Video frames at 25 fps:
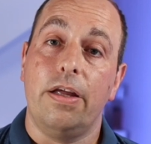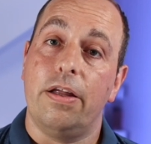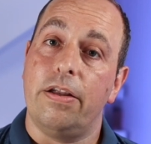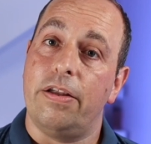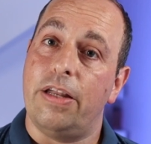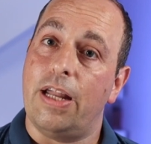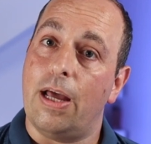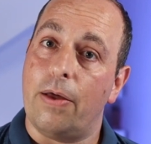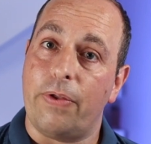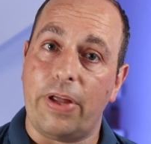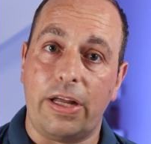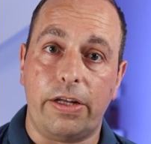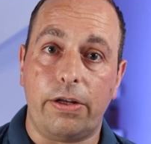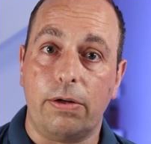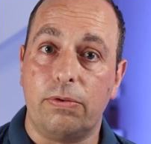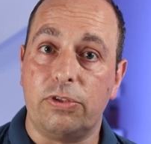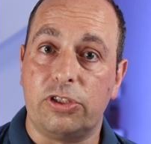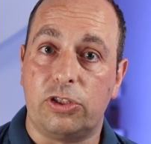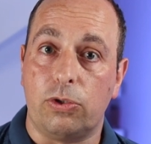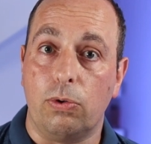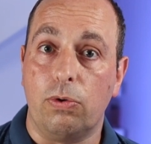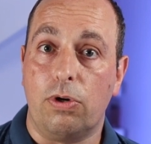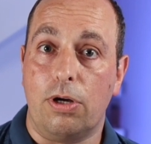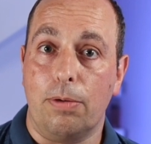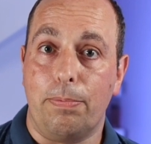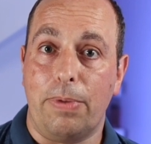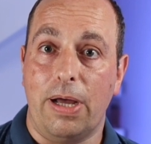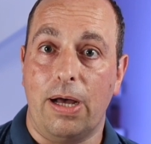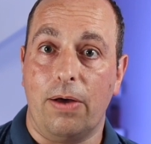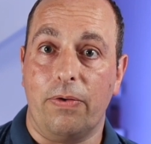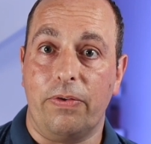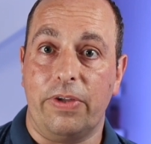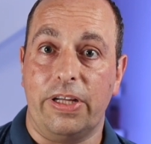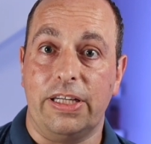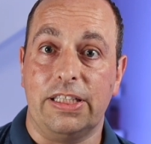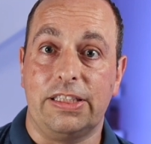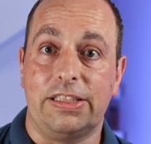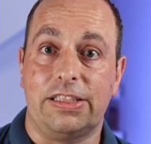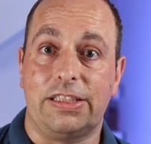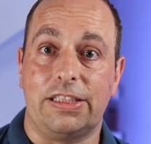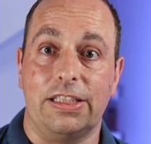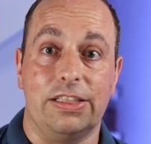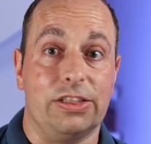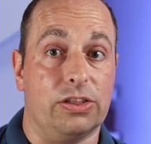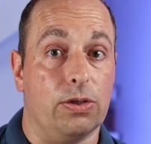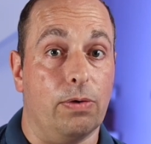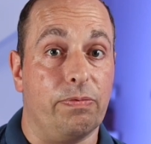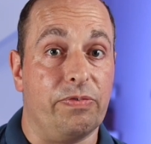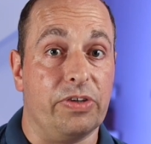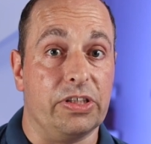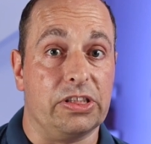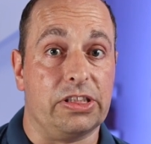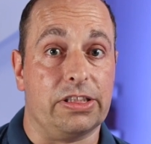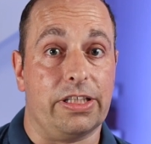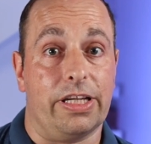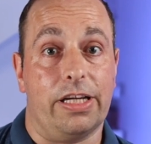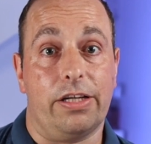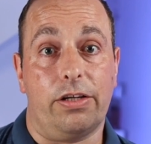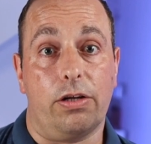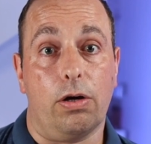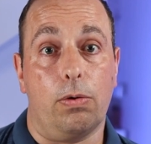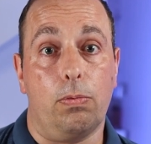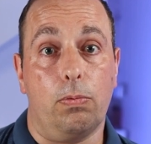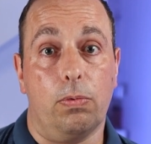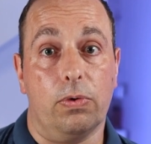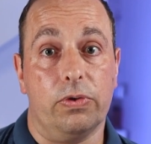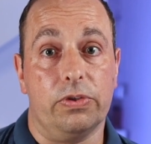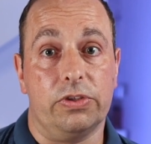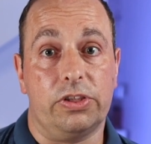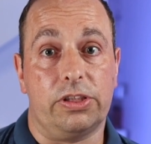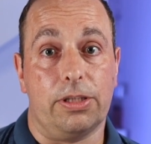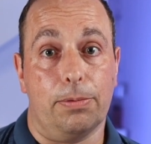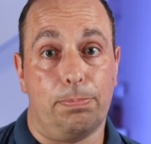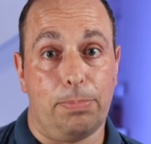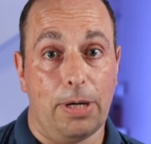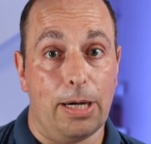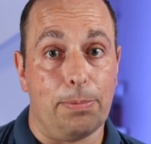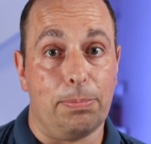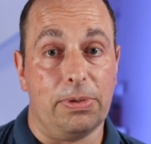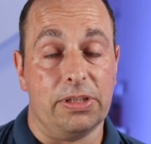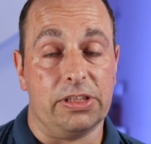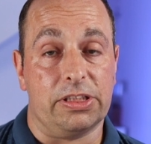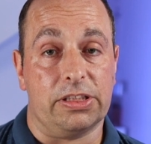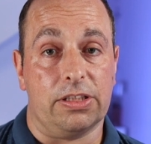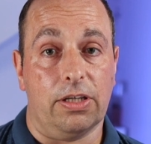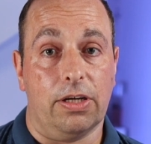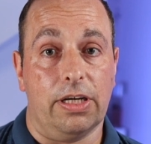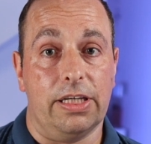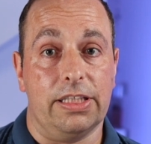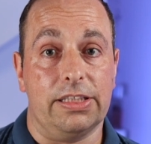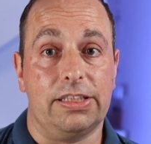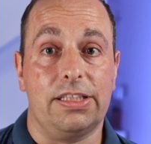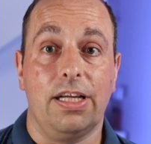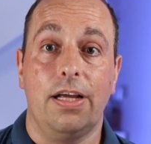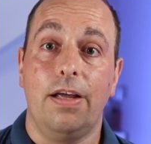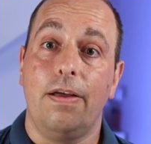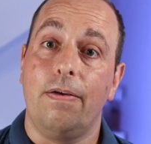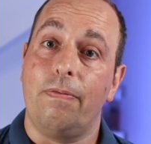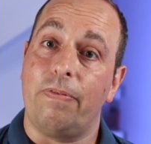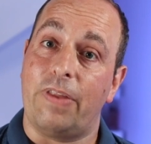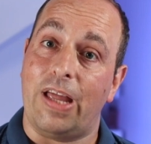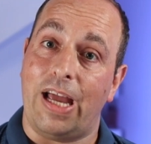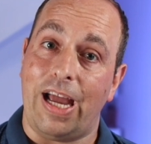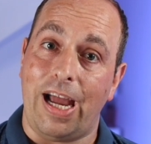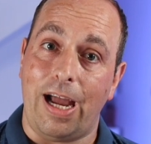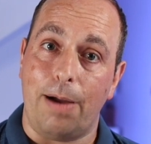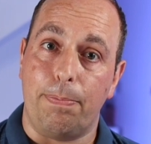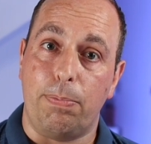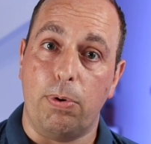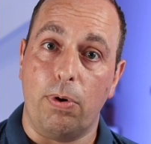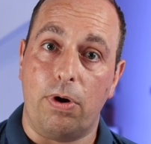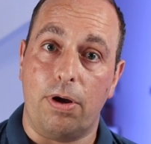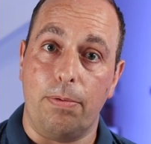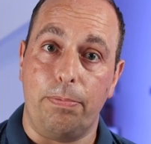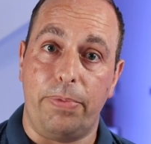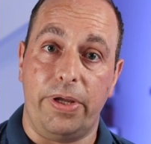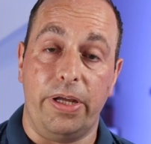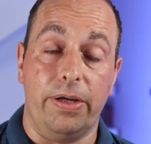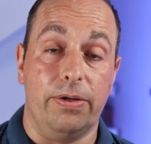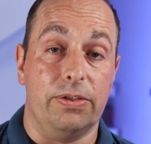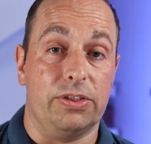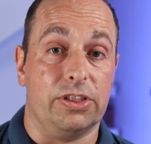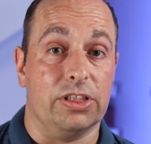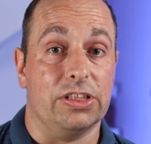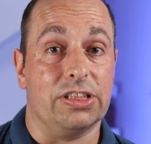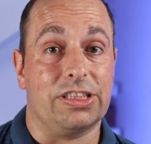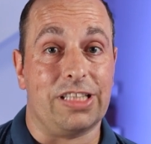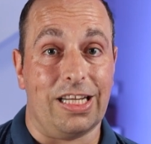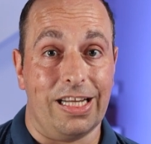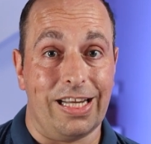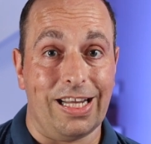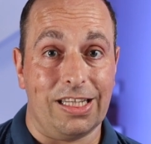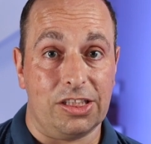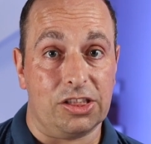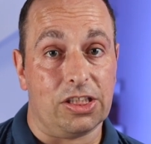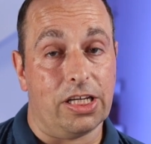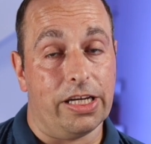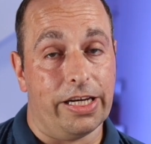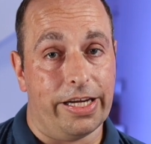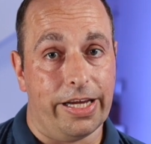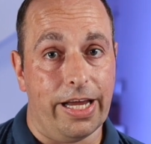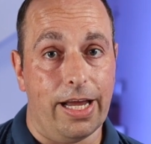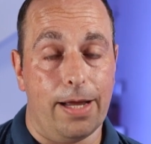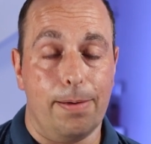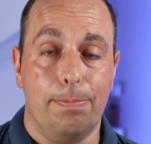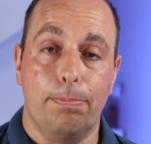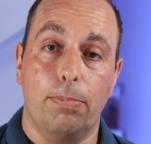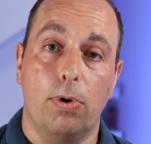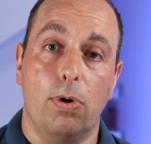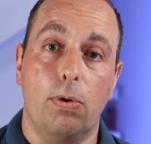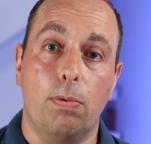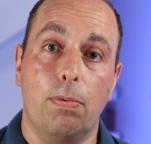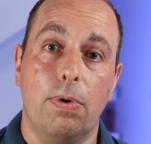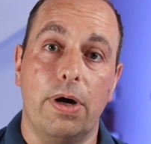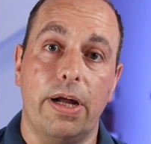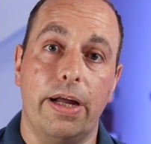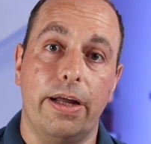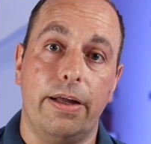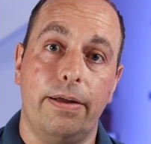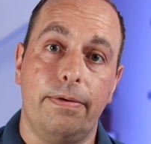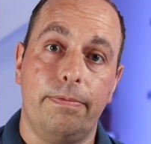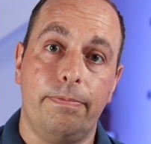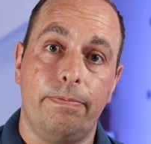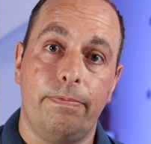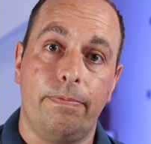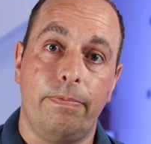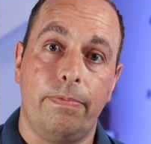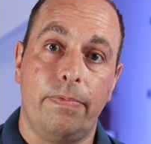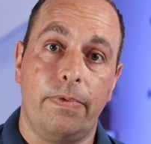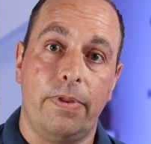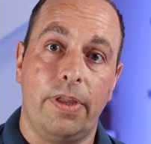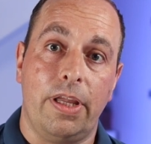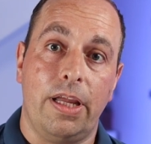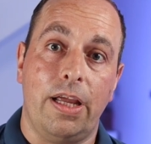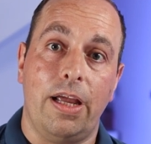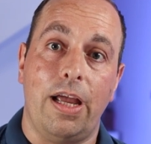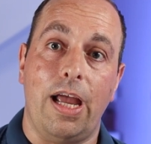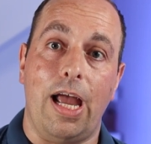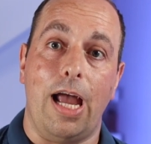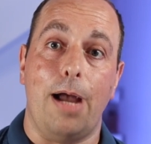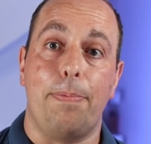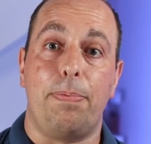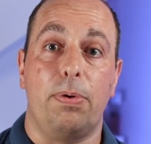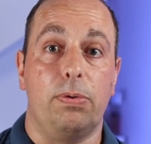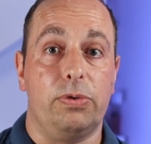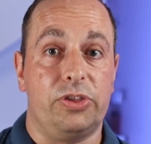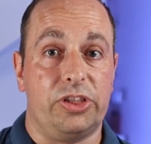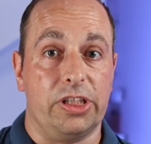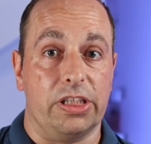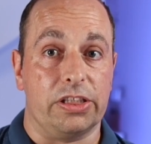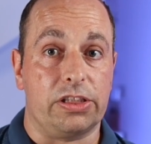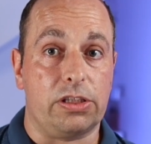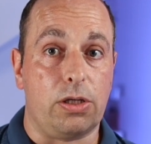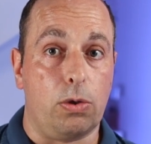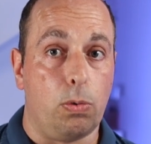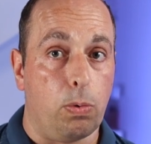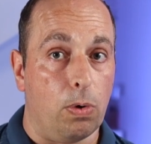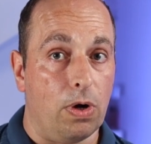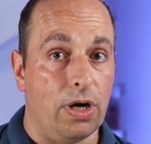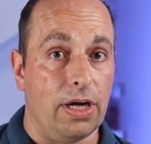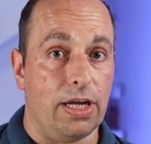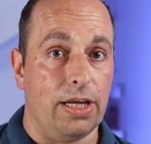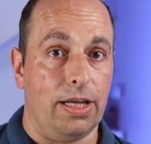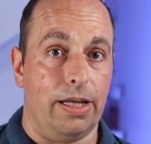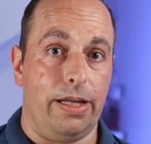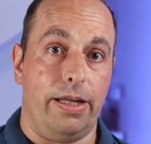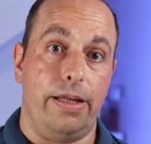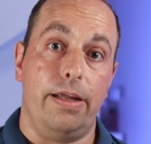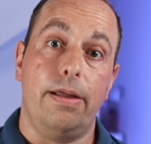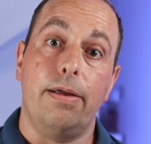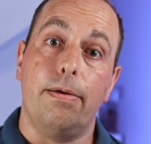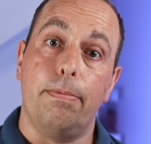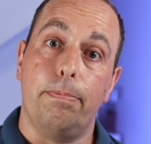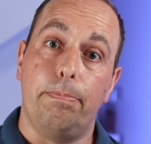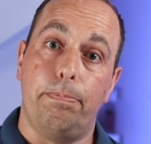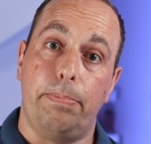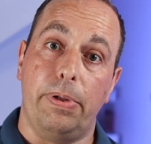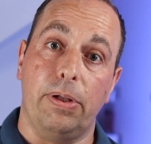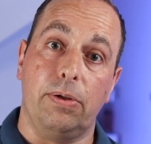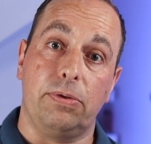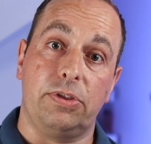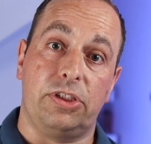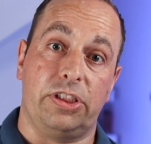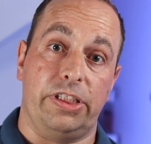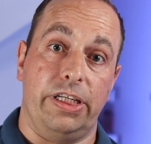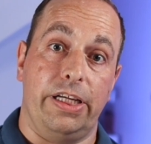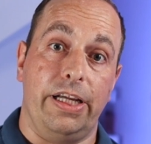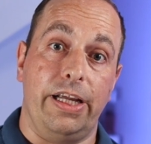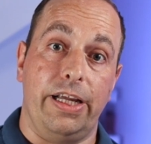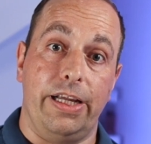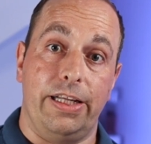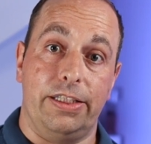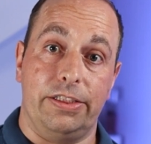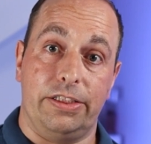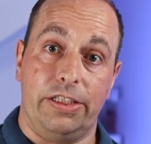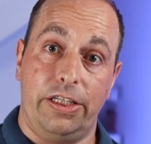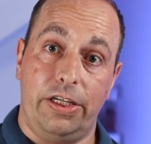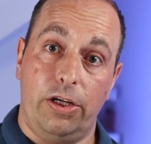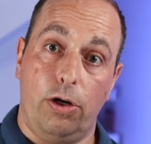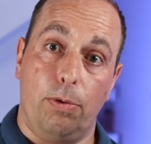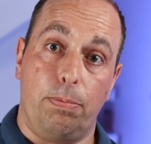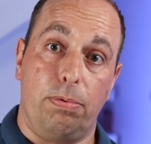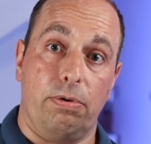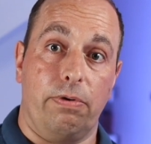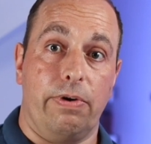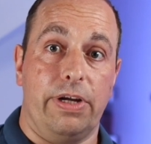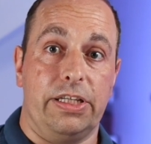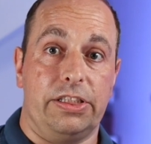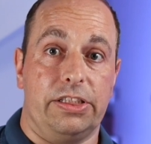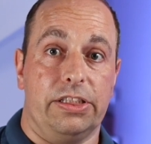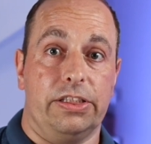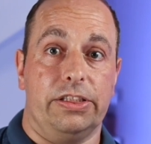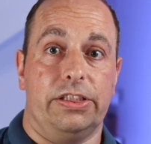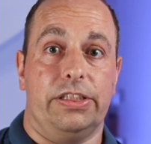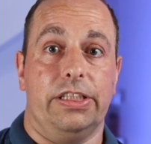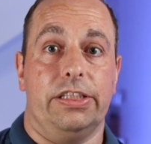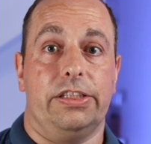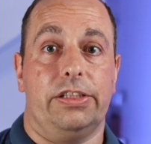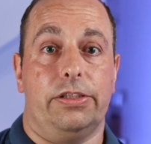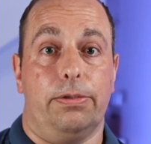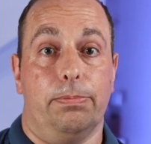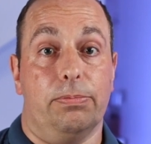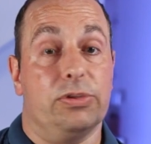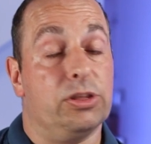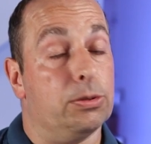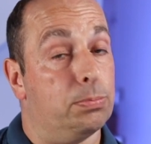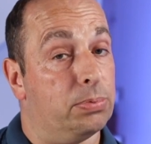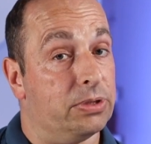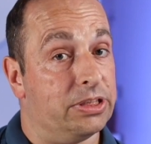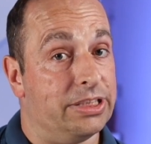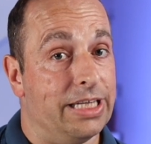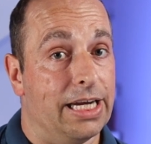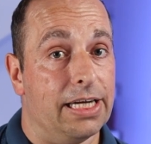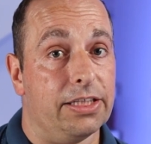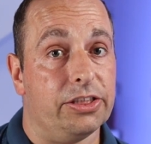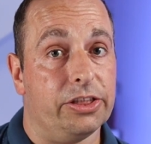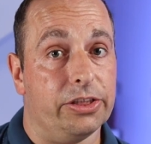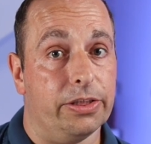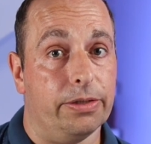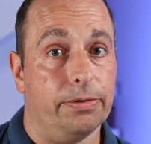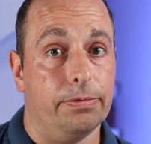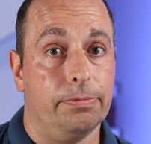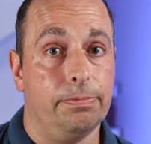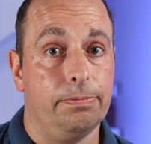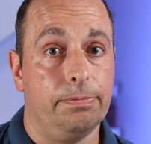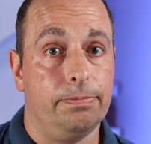Now they don't talk about this as obviously they don't want to publicise that Apple computers can actually get malware. Apple just quietly built it into the operating system to protect you.